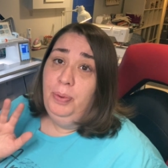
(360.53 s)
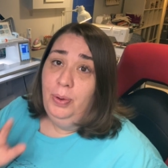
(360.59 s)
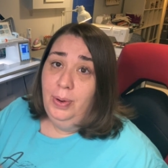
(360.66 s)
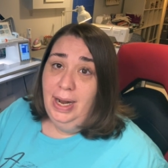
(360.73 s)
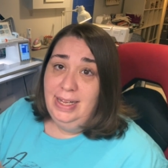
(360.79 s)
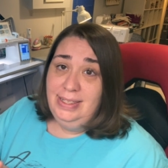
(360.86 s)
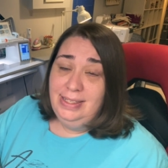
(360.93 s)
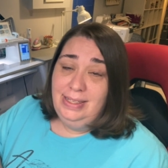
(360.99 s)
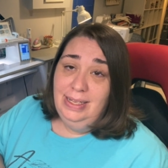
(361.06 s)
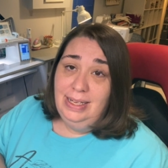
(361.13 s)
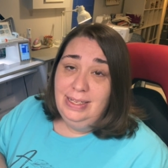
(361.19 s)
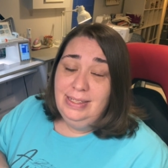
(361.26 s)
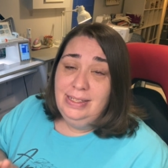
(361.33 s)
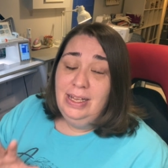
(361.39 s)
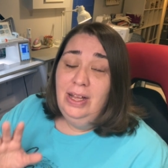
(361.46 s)
press
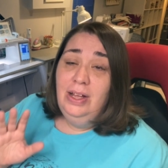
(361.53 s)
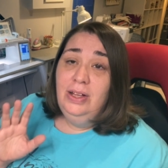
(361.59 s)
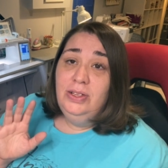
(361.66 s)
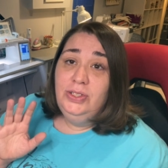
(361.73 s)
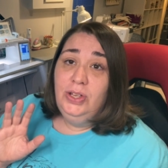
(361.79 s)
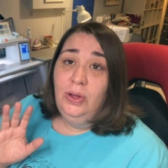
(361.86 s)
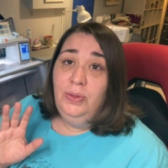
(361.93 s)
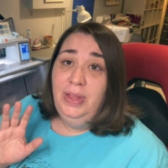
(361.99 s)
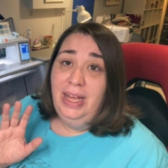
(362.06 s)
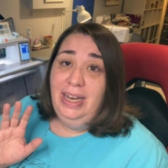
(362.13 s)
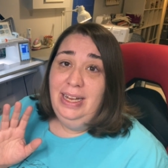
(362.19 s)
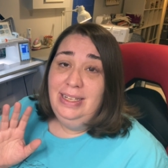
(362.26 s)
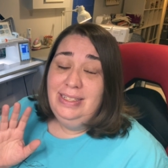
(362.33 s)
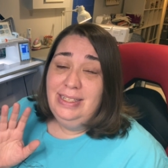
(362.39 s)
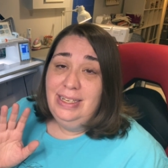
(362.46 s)
this so that
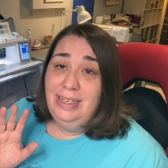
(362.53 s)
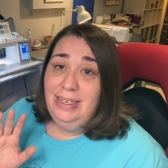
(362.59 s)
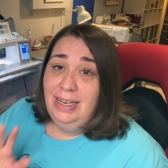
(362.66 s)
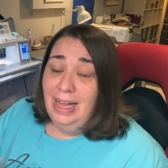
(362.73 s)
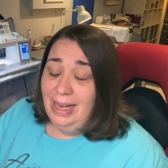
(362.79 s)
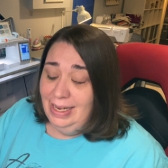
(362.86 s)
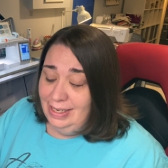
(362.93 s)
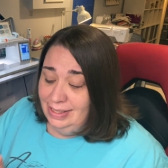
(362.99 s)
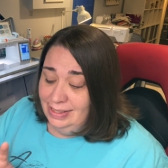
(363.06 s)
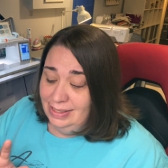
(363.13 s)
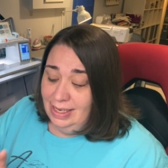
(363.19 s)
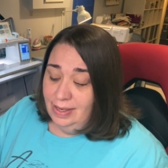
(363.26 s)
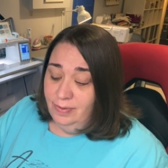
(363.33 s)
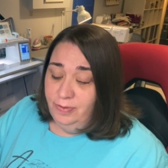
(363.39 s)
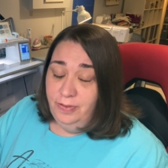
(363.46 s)
it's nice
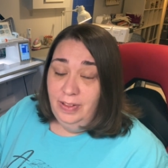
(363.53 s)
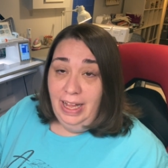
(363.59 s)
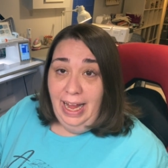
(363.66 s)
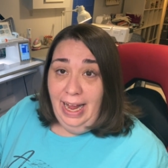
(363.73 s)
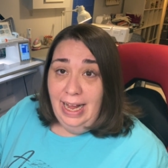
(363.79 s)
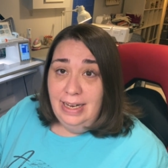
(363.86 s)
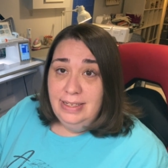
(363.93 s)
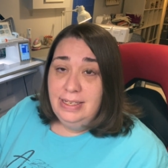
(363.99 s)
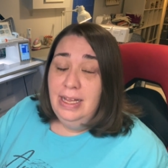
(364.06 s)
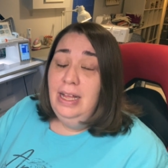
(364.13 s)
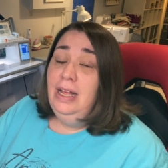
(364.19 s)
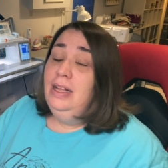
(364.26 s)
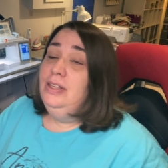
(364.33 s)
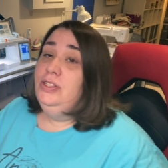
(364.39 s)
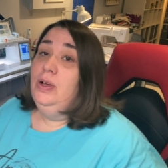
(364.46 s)
and flat.
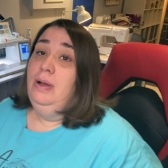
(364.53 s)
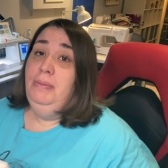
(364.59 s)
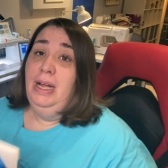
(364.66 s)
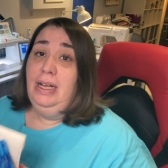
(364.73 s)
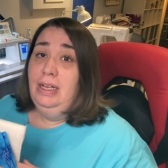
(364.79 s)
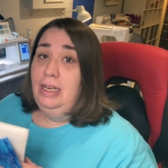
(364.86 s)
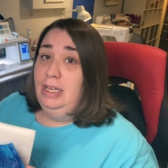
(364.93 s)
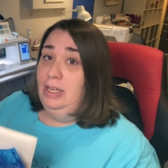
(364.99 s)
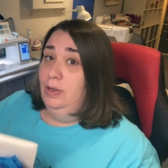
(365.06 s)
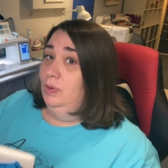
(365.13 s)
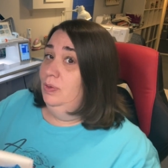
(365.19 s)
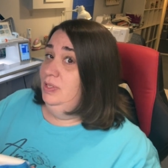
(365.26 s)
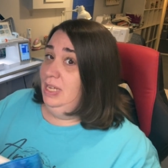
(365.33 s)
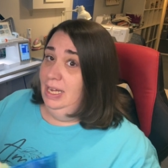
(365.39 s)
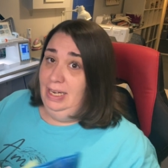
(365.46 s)
So I'm not going to
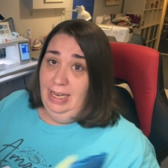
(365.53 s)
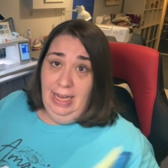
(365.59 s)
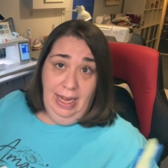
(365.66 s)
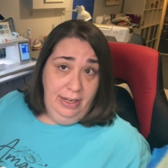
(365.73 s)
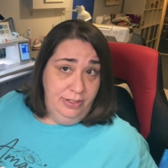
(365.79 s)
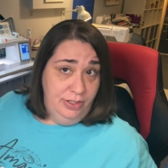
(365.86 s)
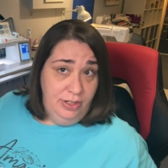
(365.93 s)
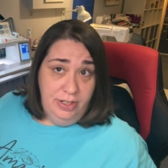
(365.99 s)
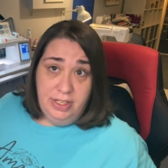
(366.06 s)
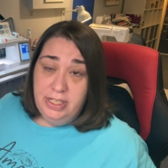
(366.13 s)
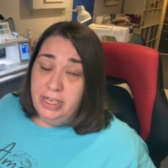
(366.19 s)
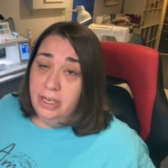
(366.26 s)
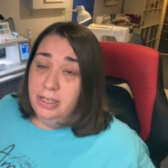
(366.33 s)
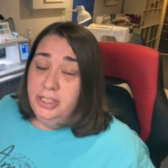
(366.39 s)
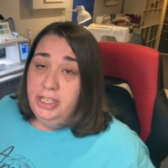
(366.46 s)
use any extra
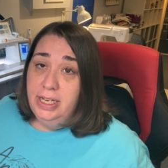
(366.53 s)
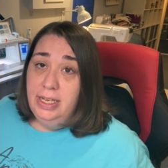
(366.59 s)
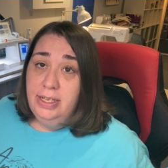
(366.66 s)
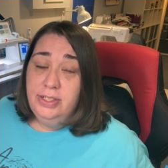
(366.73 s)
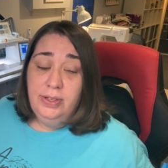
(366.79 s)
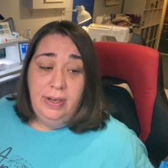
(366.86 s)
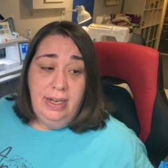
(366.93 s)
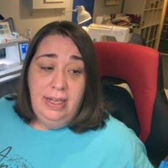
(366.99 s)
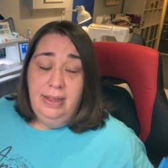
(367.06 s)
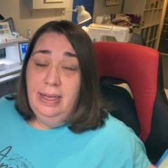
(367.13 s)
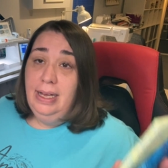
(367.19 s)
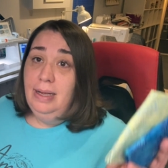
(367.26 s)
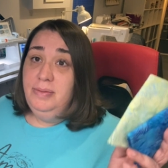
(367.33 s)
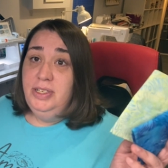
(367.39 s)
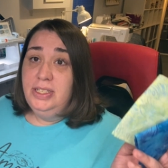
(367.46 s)
starches or
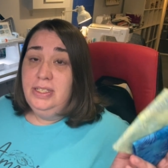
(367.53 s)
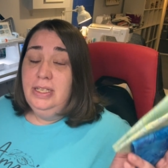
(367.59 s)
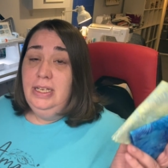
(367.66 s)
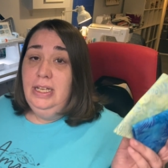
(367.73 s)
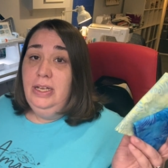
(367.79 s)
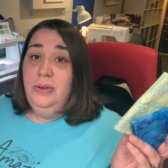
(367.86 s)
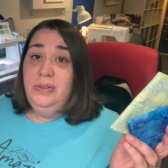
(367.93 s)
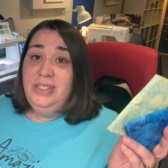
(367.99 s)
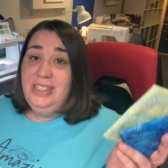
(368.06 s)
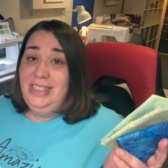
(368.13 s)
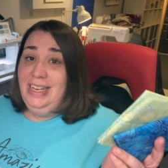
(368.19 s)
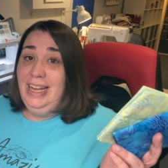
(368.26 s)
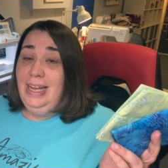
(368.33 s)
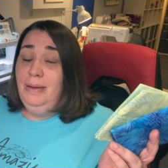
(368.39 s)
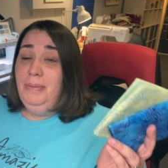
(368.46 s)
anything. I'm just going to use
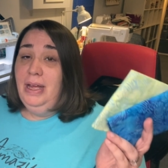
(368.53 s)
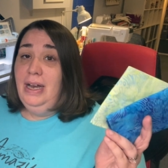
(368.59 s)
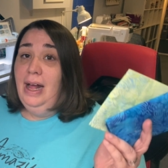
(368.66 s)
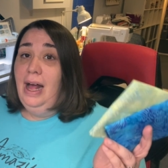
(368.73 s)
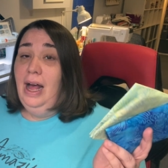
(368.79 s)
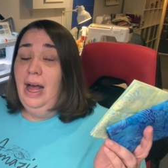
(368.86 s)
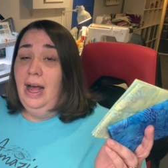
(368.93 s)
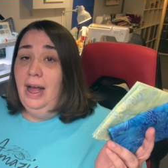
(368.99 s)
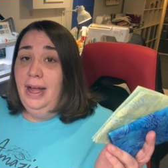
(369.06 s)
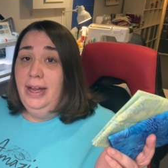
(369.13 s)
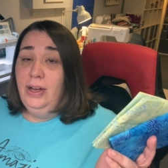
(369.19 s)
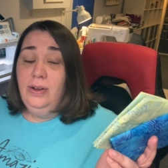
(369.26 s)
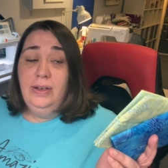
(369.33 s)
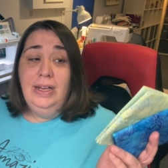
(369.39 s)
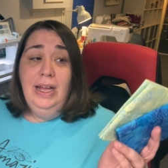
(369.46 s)
steam and a hot
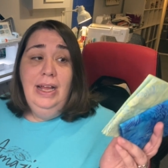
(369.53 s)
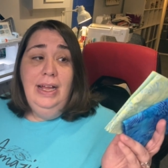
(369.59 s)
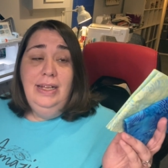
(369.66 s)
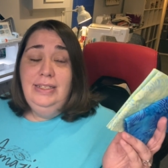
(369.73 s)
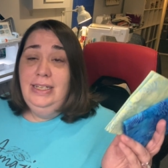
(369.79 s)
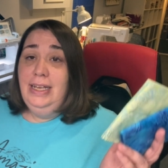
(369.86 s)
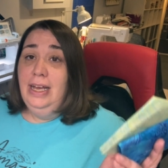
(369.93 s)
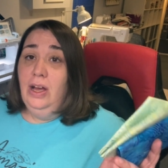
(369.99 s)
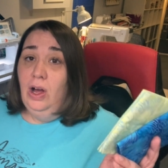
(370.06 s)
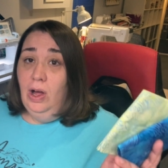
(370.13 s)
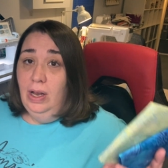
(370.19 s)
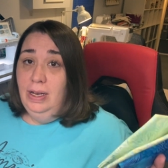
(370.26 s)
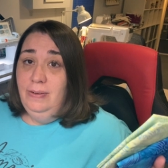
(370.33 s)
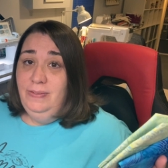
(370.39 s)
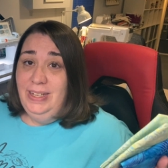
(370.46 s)
iron to get
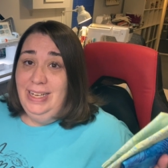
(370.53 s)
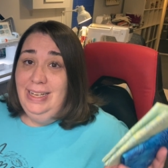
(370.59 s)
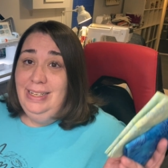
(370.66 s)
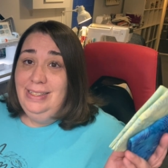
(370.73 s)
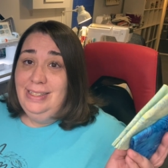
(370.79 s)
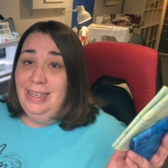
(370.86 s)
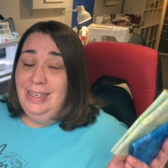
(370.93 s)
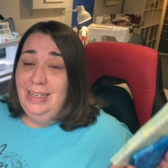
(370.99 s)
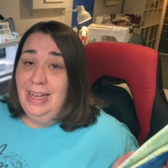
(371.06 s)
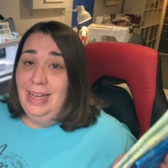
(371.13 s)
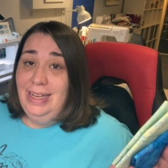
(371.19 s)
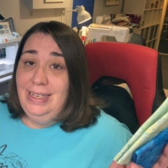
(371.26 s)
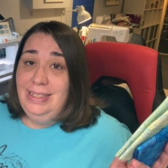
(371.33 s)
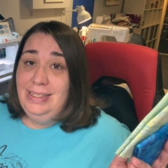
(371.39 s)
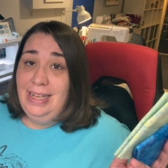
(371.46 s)
all of these
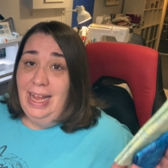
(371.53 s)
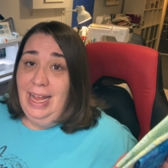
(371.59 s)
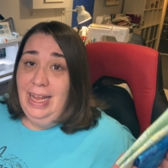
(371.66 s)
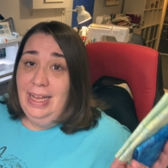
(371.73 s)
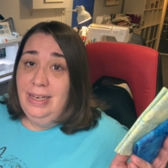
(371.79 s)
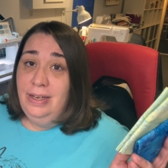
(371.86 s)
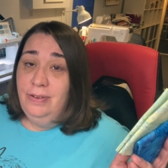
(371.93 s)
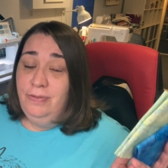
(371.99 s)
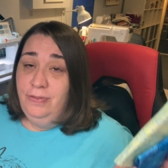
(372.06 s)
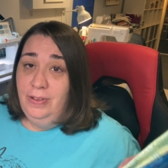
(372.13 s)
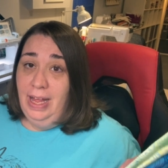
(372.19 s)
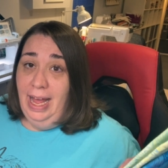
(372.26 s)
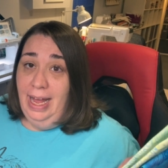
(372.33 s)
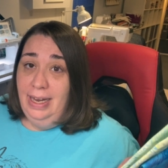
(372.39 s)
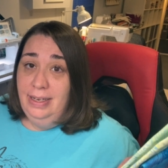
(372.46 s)
nice and
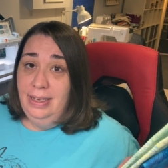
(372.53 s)
flat.